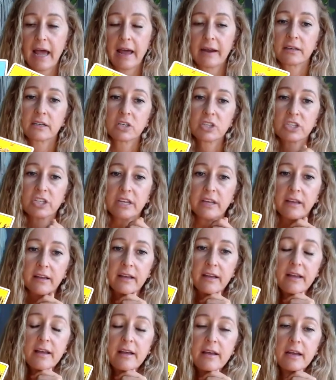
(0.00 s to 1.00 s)

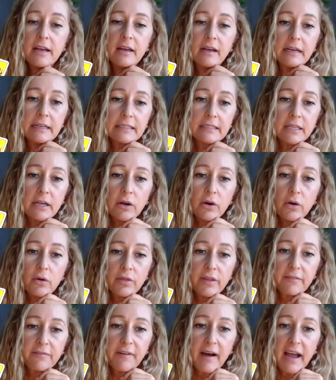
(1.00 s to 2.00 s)
energy. So
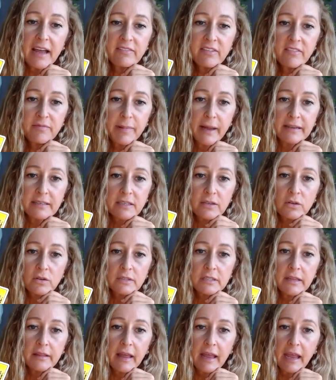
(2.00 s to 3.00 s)
the Five of
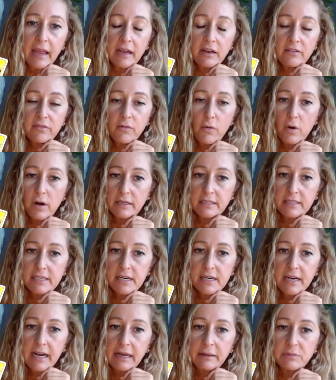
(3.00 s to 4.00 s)
Pentacles and the Eight of Wands
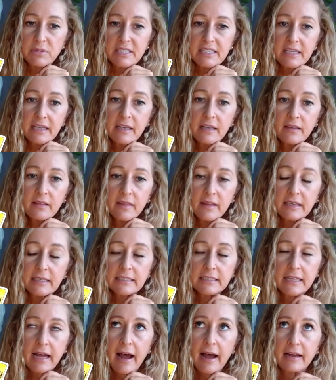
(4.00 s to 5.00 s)
here, I'm seeing
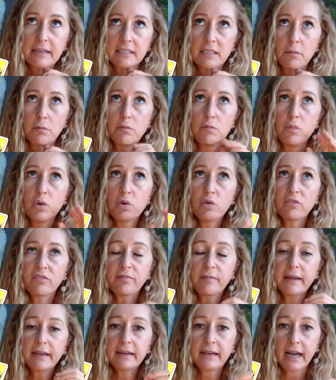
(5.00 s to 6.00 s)
this as
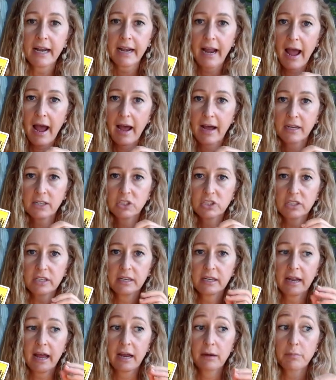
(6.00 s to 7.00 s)
movement and
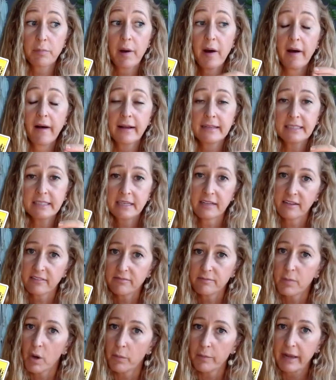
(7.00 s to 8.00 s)
action and positive
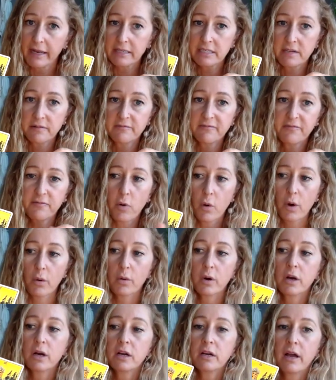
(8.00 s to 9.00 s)
momentum
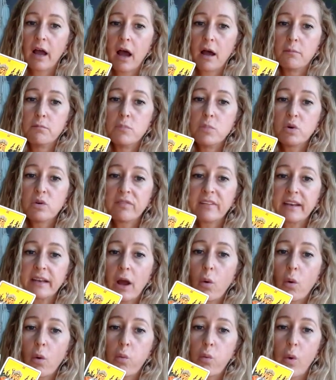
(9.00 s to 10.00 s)
forward, moving
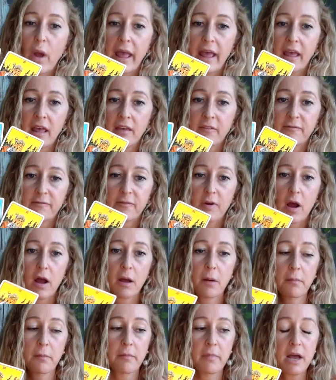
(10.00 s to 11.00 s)
away
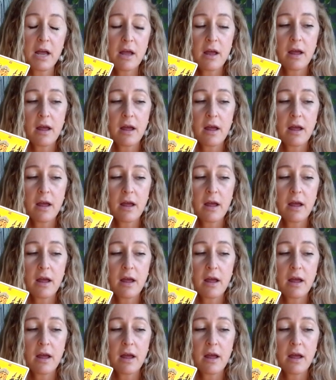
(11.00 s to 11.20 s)
from